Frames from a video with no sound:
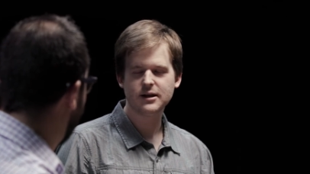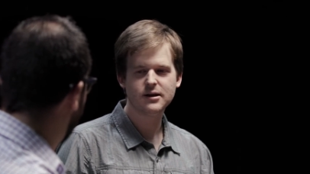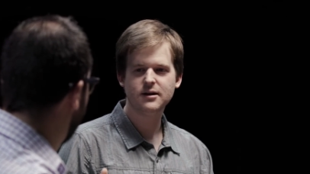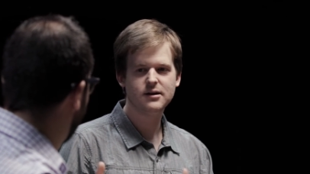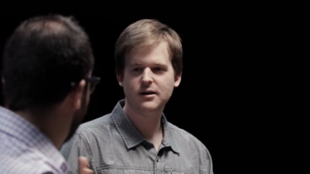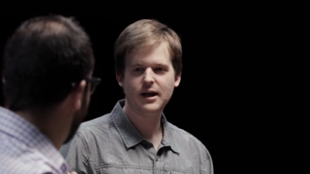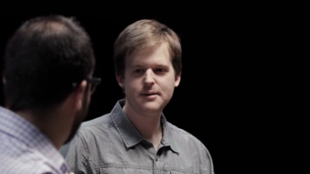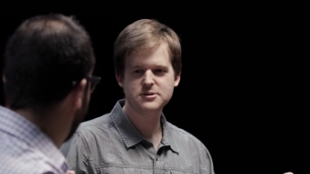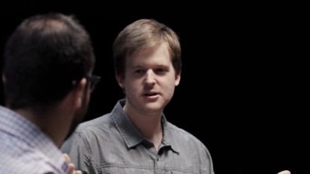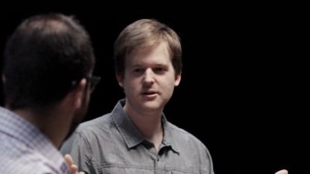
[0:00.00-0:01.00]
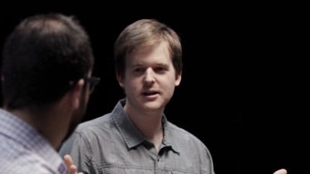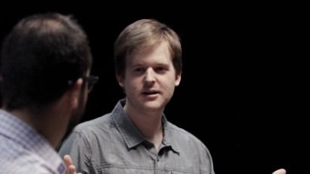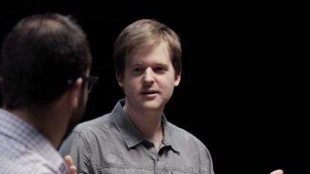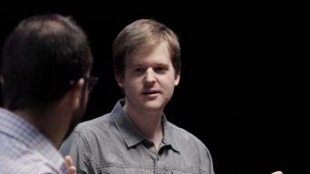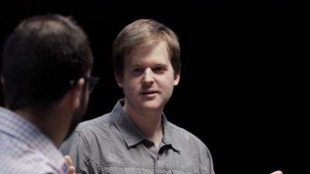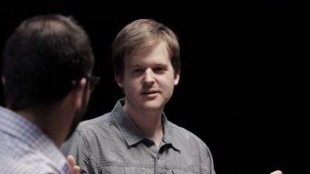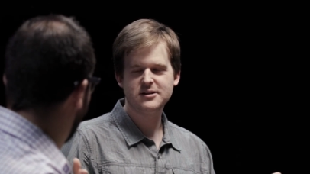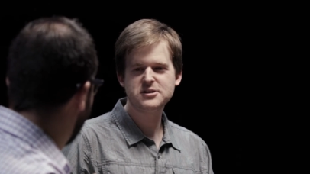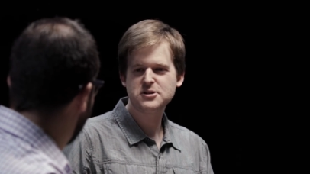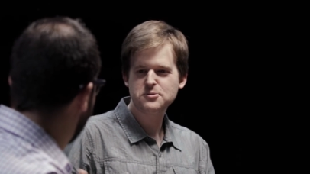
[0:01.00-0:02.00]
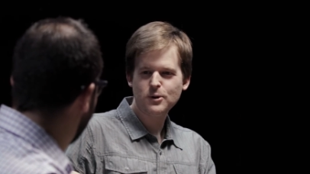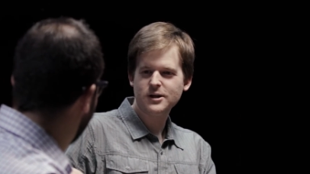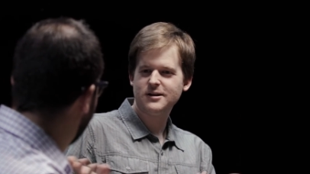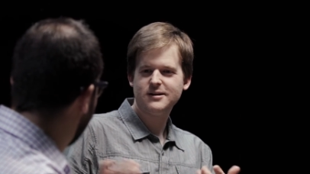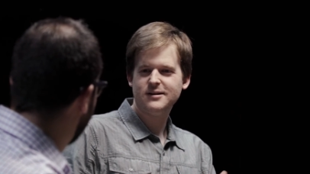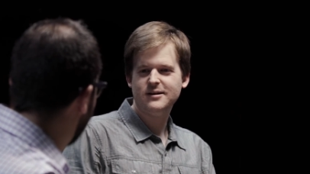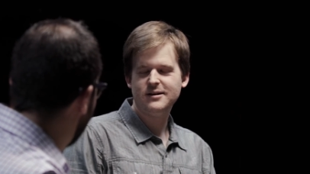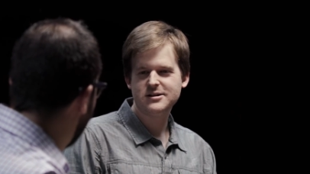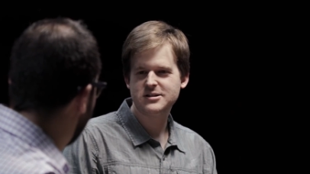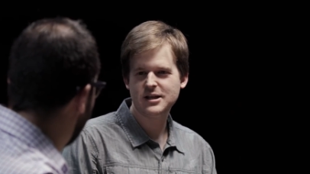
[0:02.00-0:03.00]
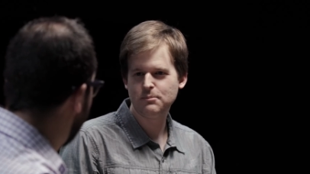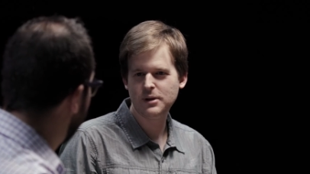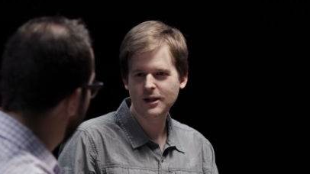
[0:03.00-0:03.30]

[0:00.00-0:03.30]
that I want from Mars, Absolutely. from whatever you what want to come from. Tim right?